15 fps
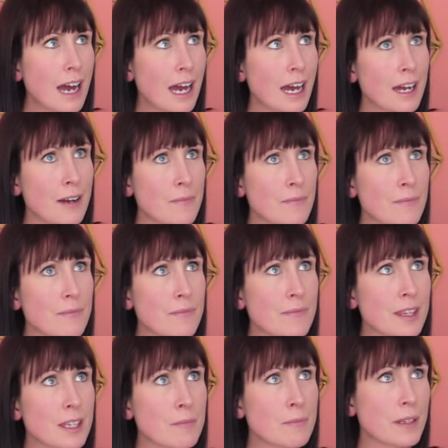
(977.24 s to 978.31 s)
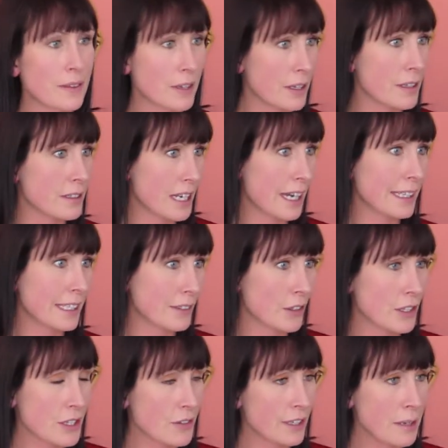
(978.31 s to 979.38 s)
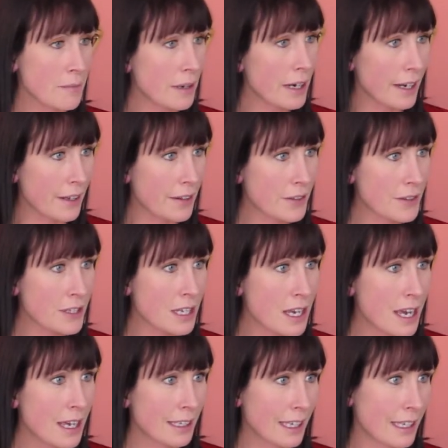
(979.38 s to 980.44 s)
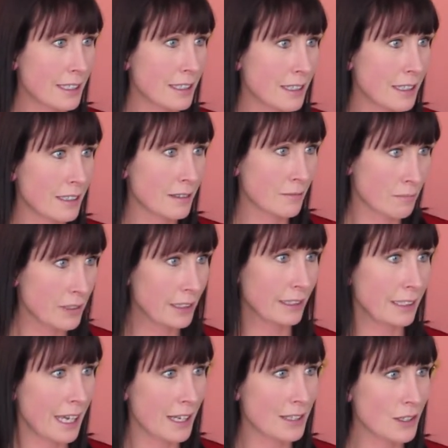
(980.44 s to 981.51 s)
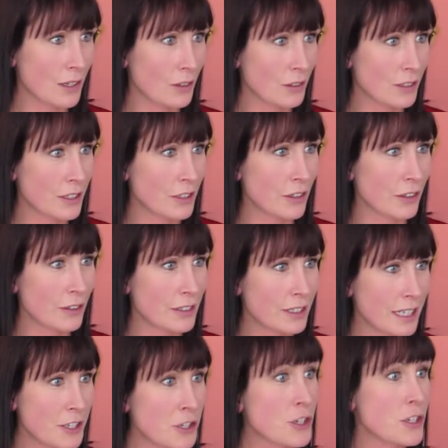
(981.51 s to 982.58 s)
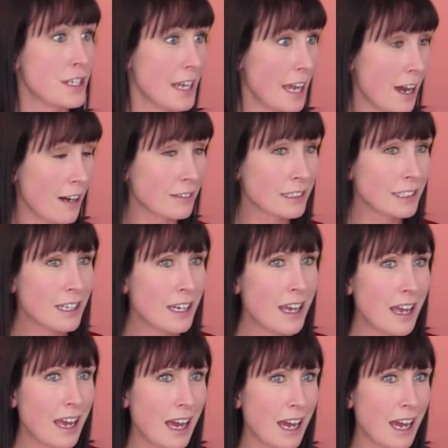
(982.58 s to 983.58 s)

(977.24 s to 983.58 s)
Yeah. But taking those 3 breaths can bring the household, tension down. Yeah.